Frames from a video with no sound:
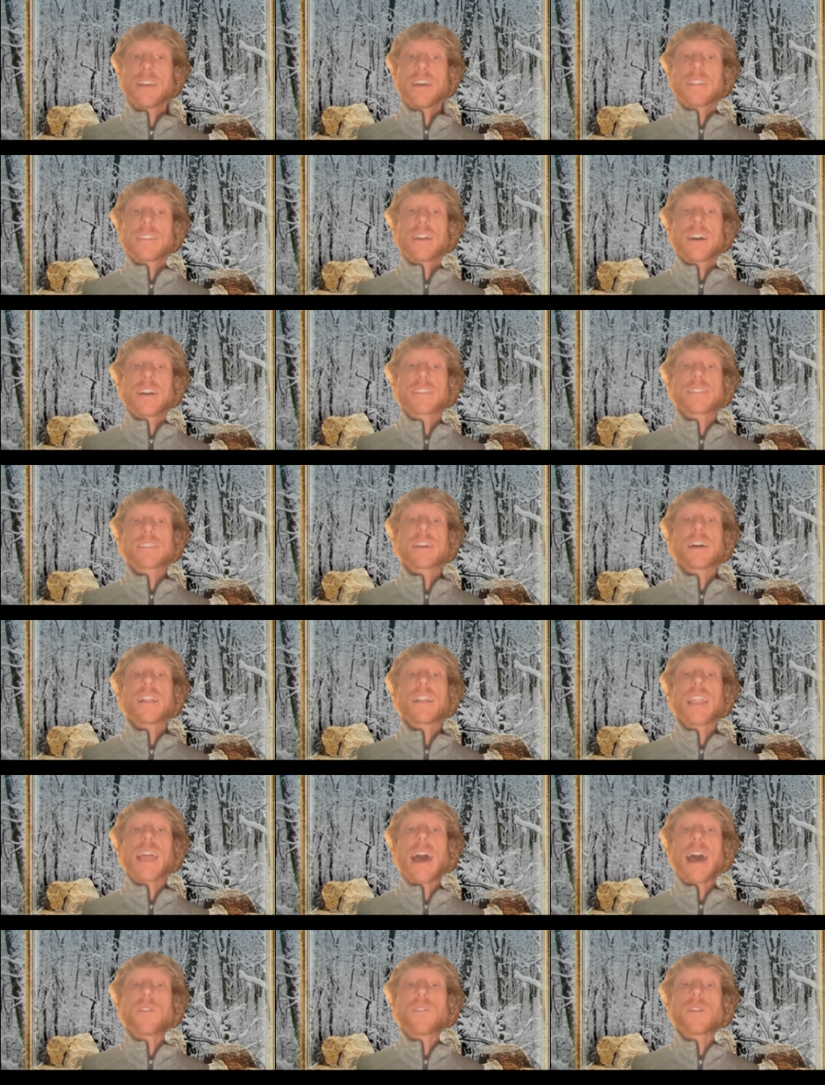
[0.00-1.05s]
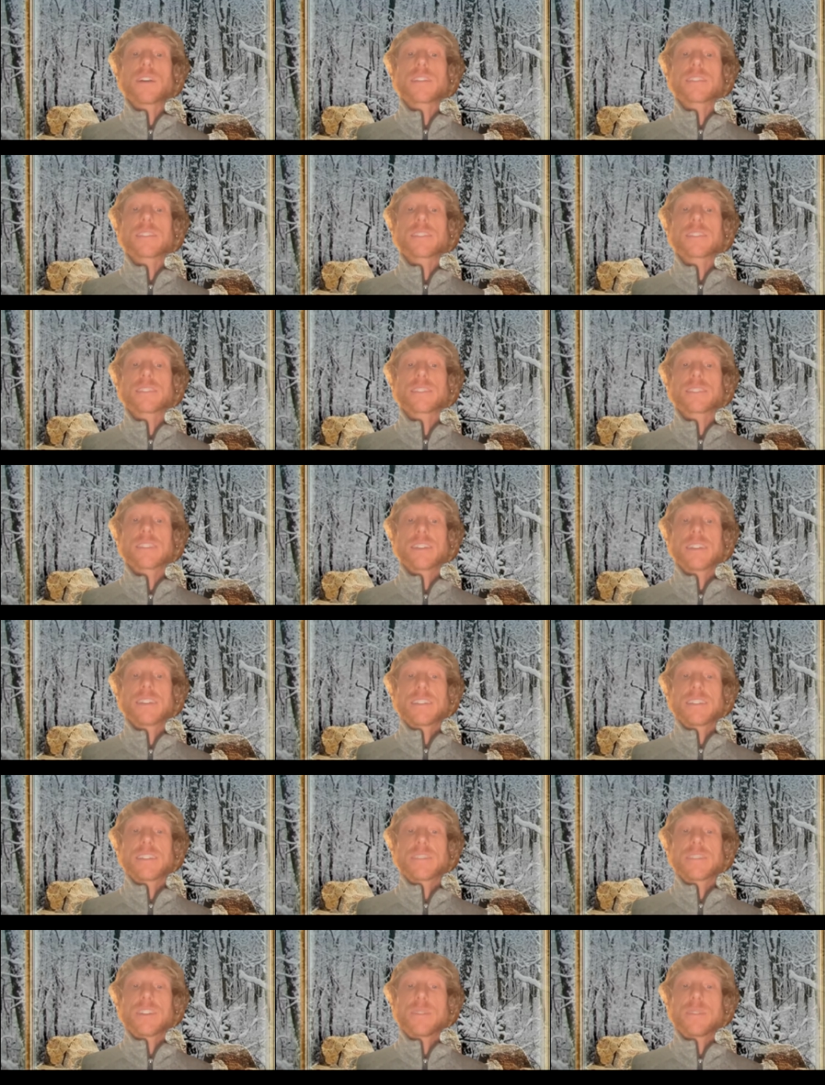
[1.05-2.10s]
Thus, allow us
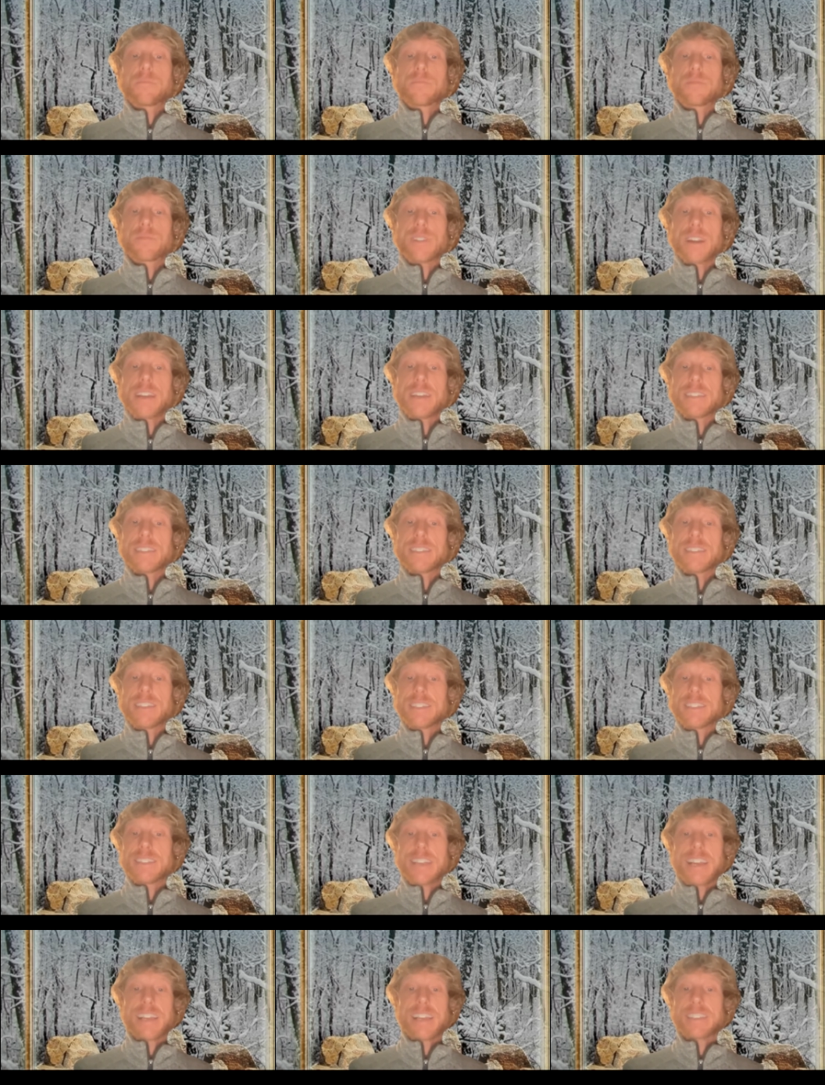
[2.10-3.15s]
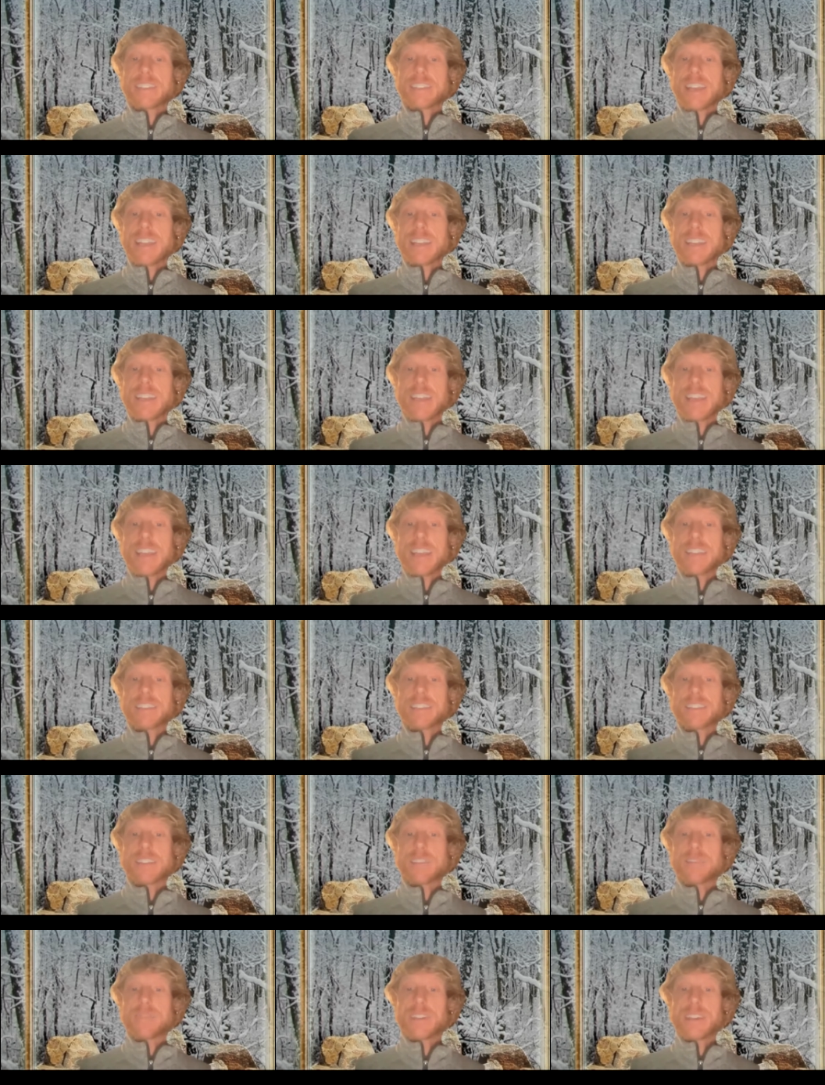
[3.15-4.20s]
to embrace these next 10 days
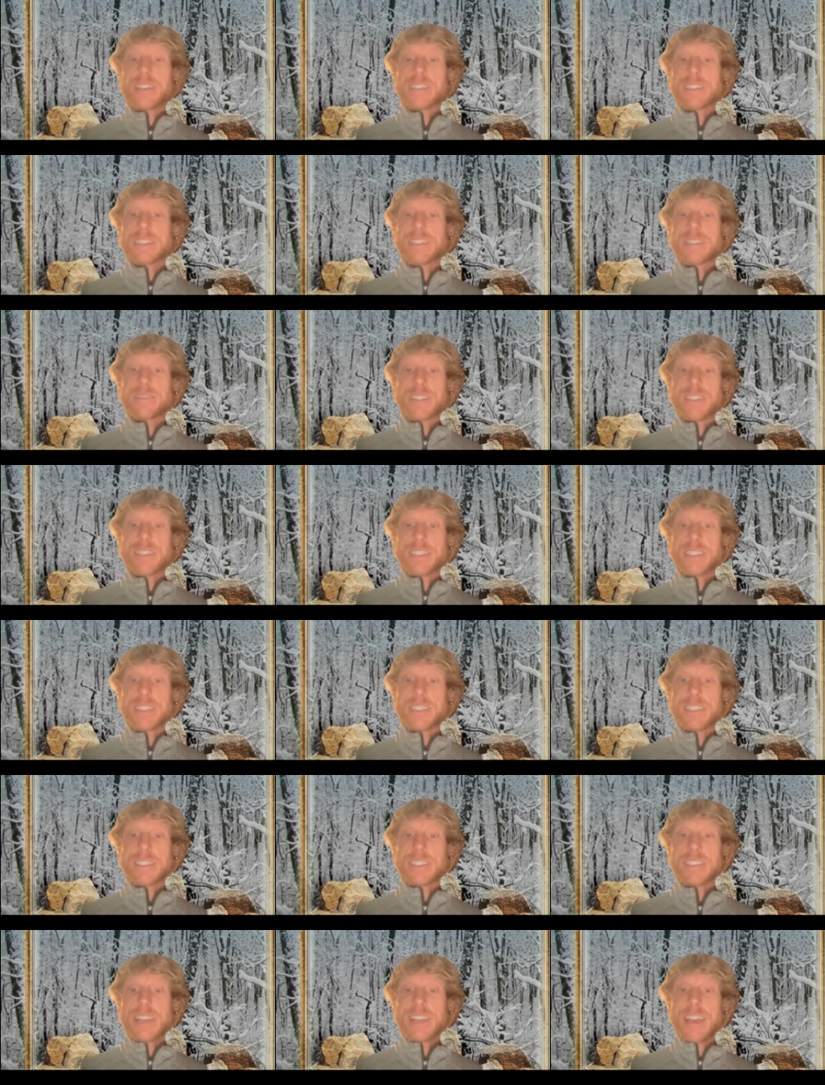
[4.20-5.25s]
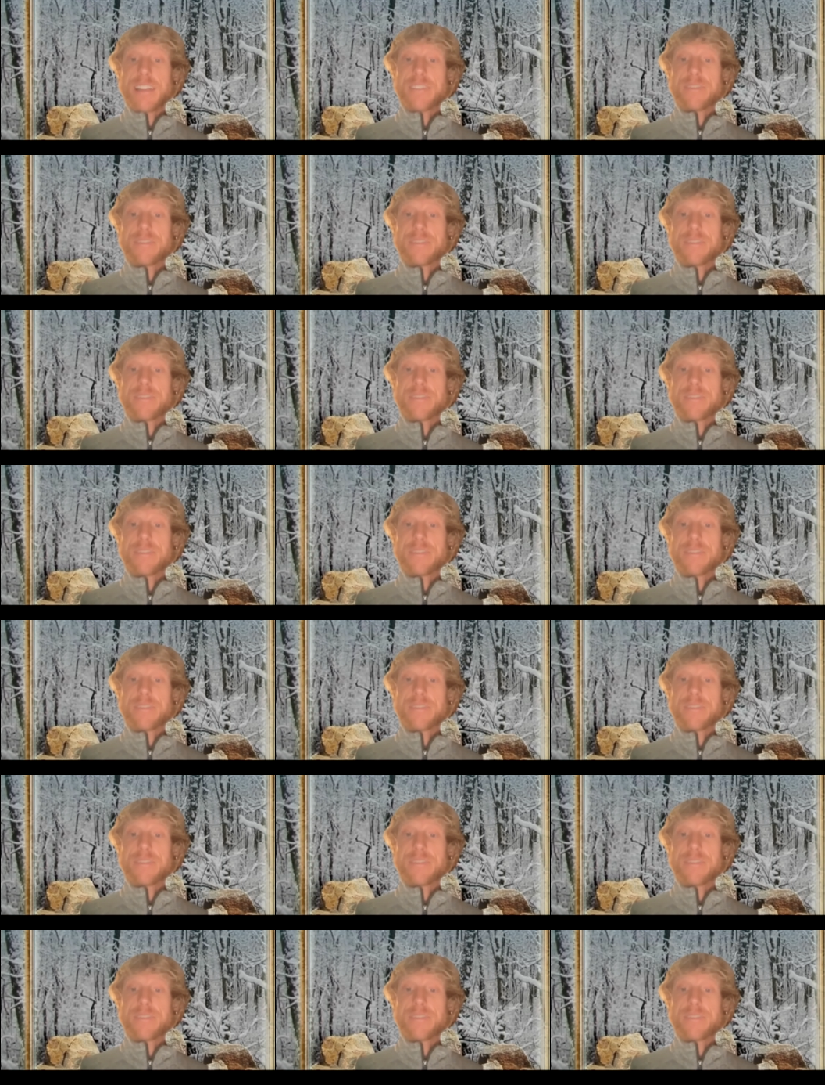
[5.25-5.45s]
of festiveness and